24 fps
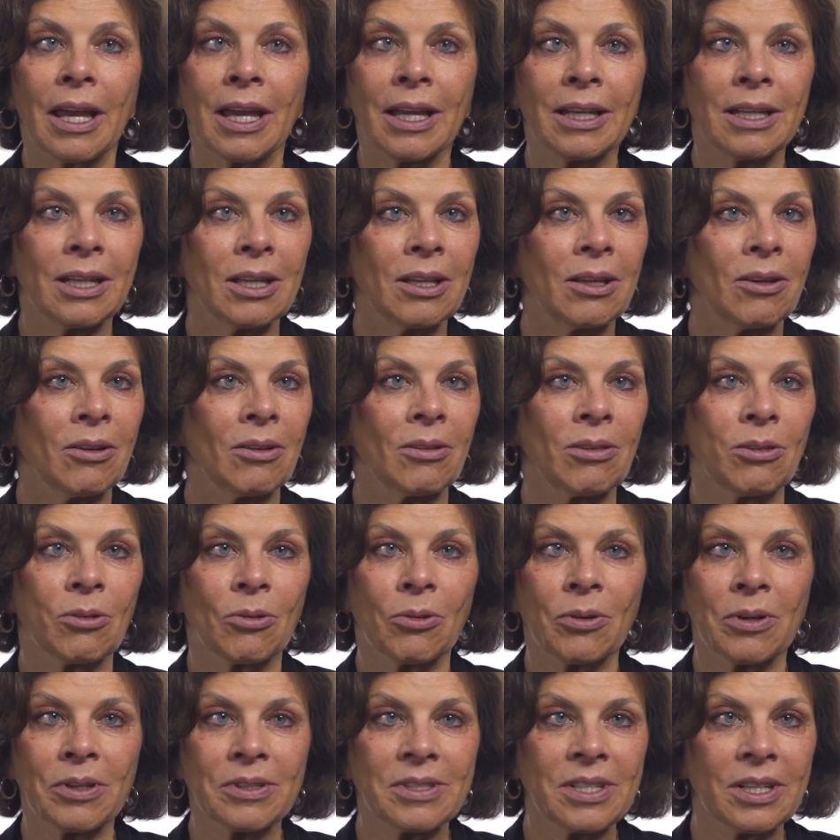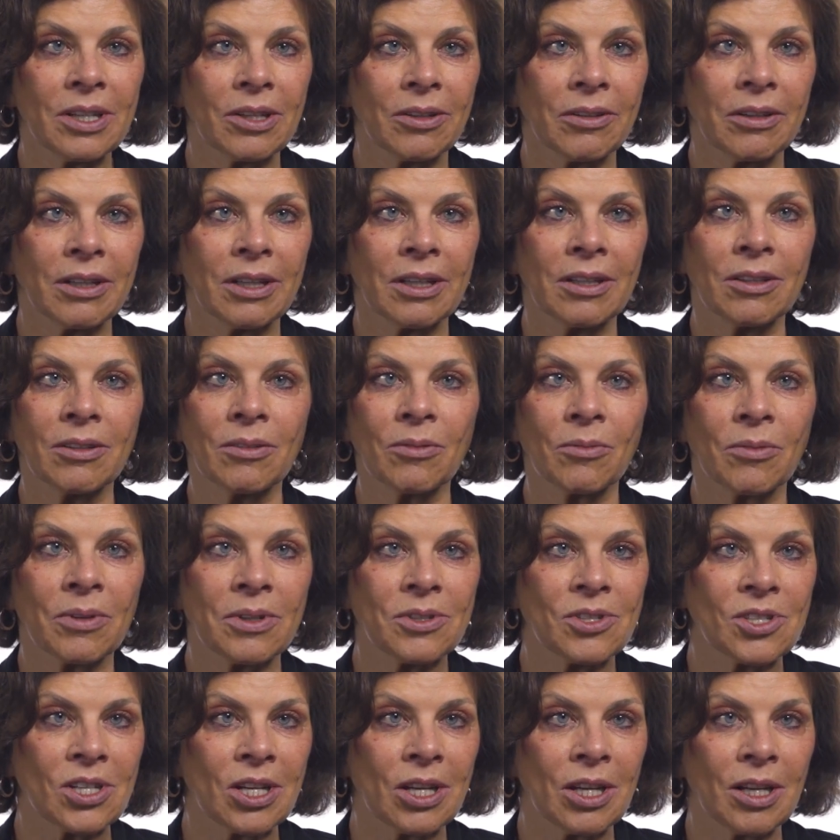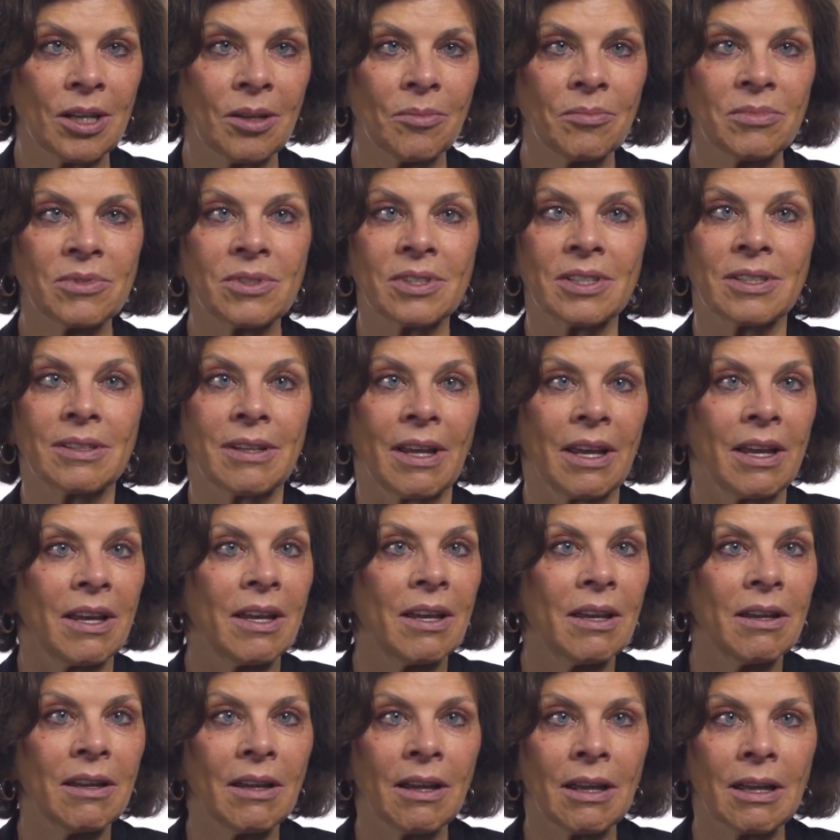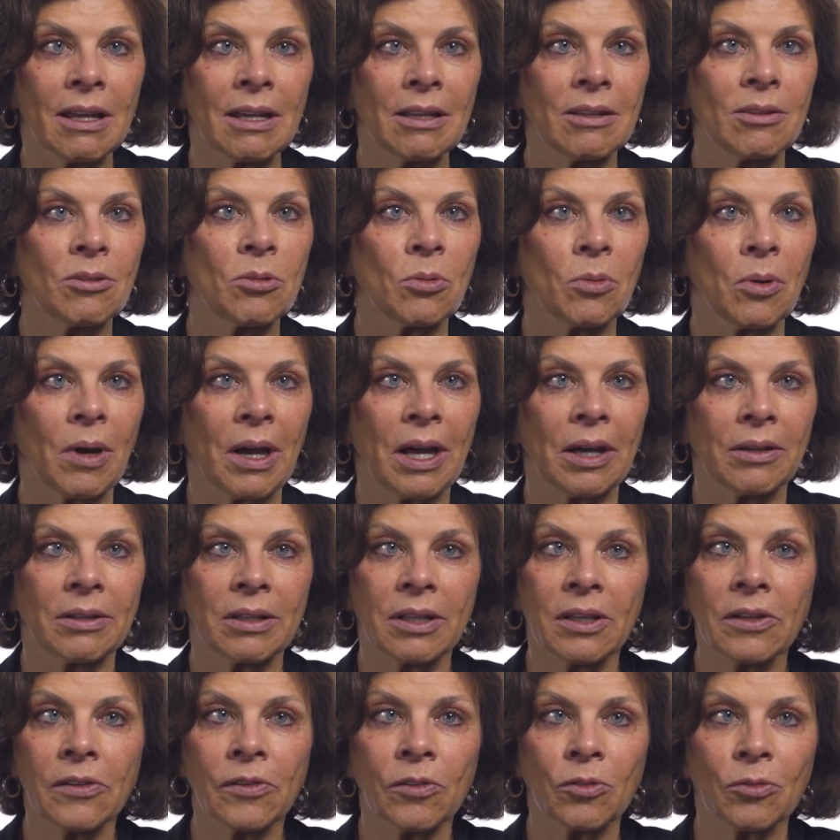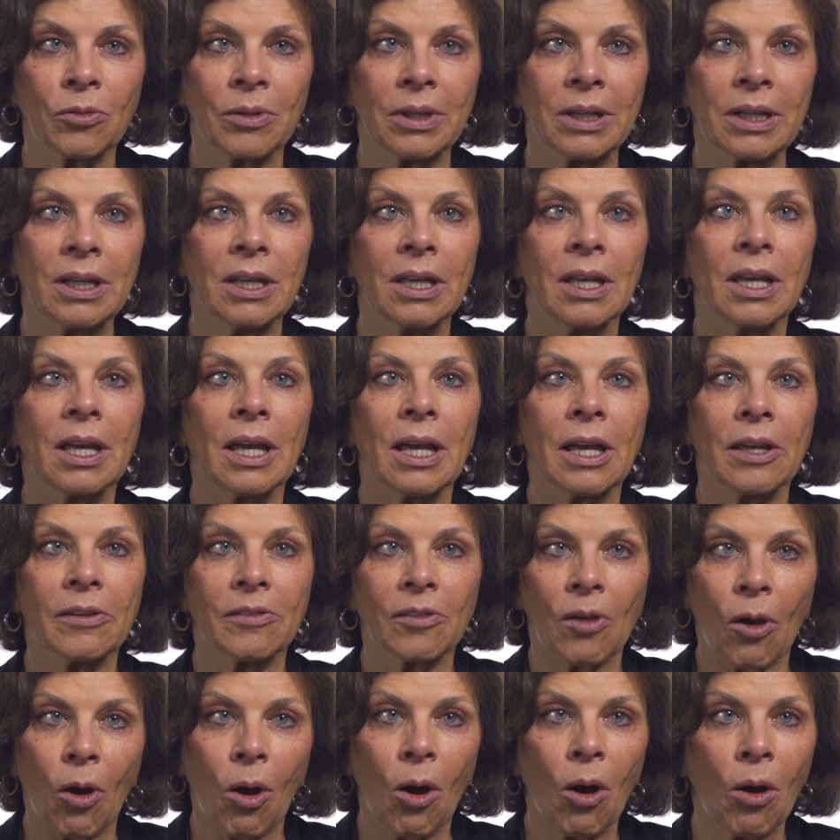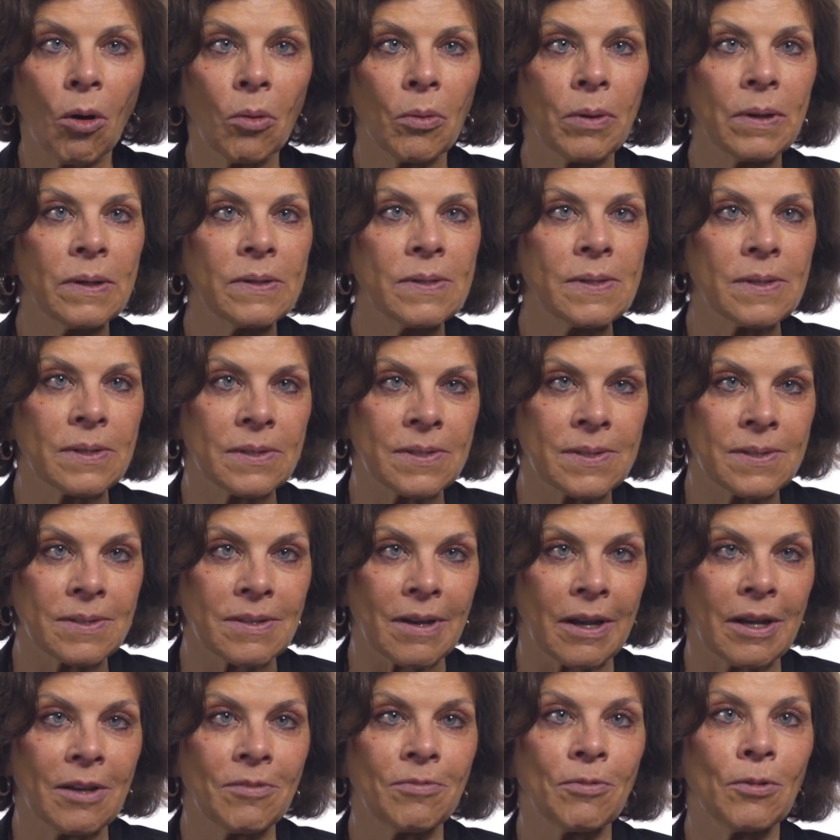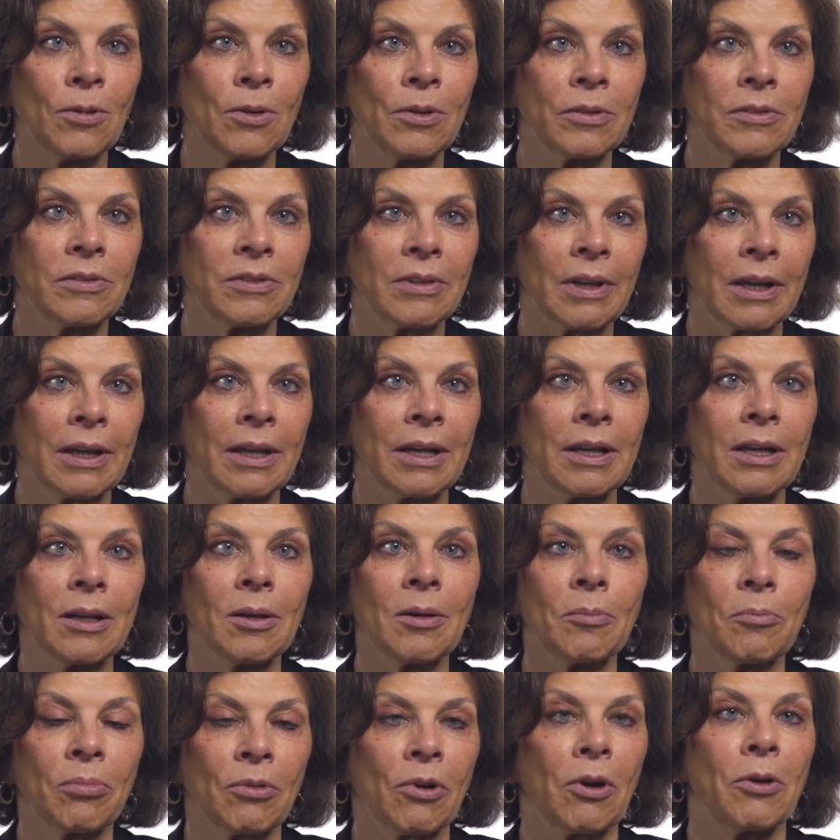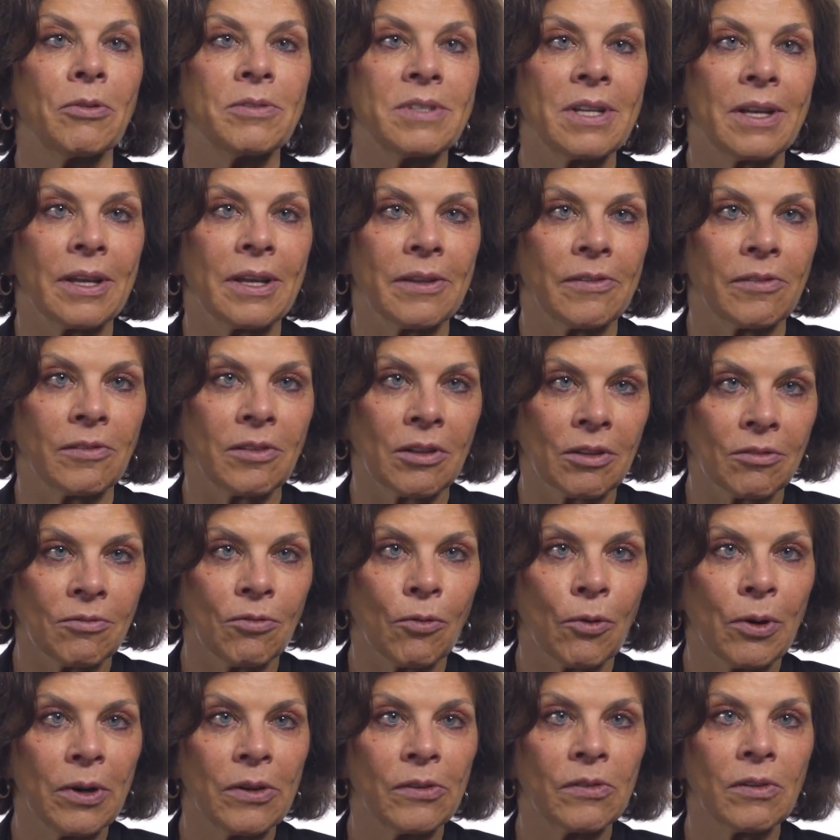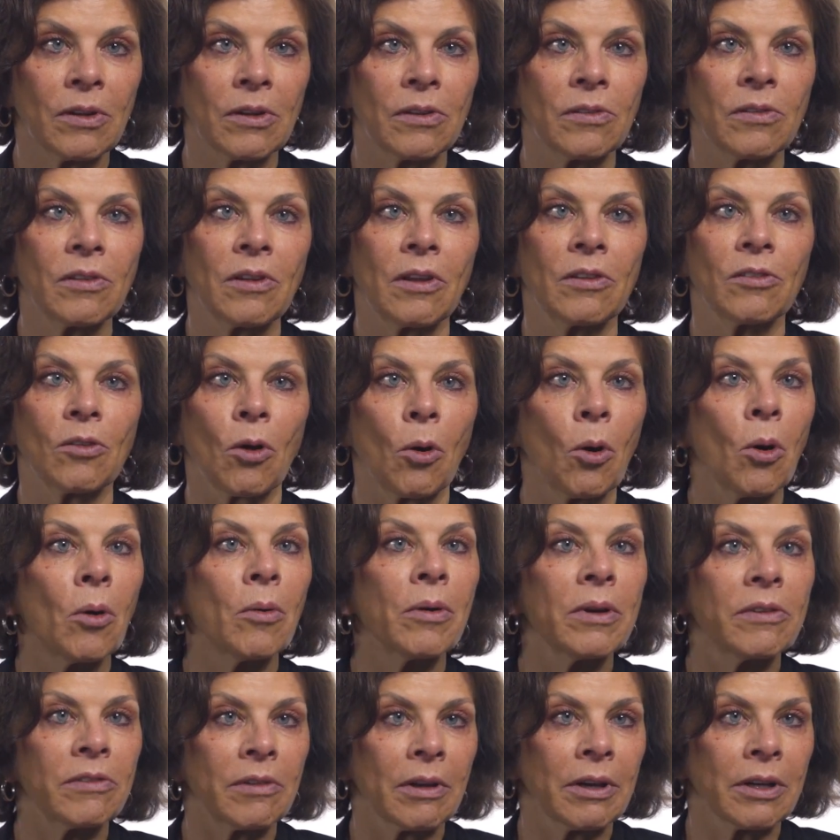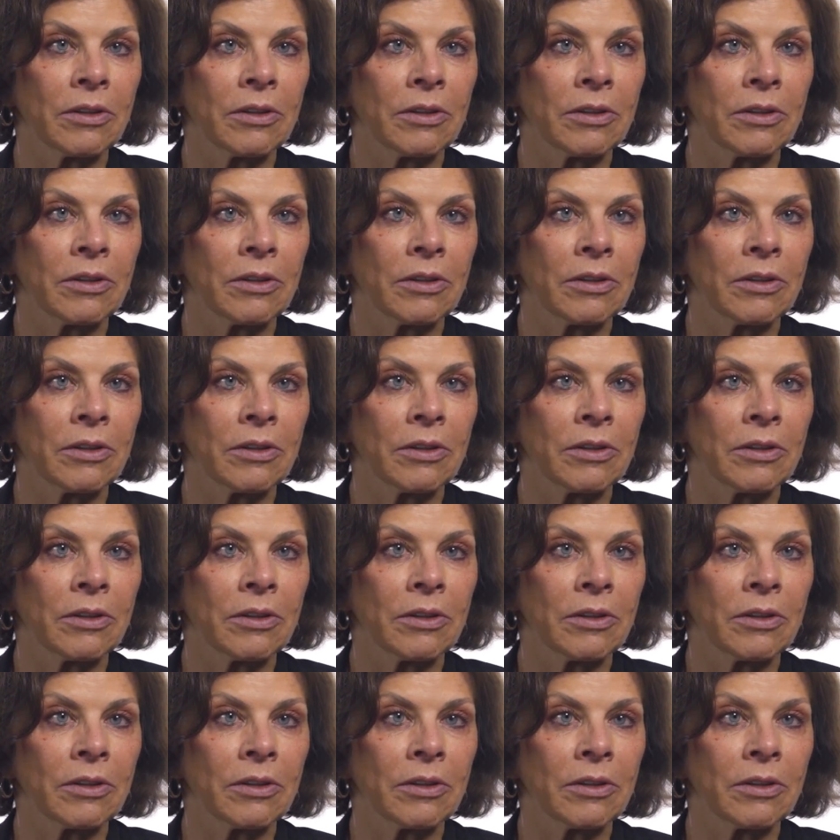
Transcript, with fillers: any authoritarian regime today and throughout history has always stifled protesting voices, has always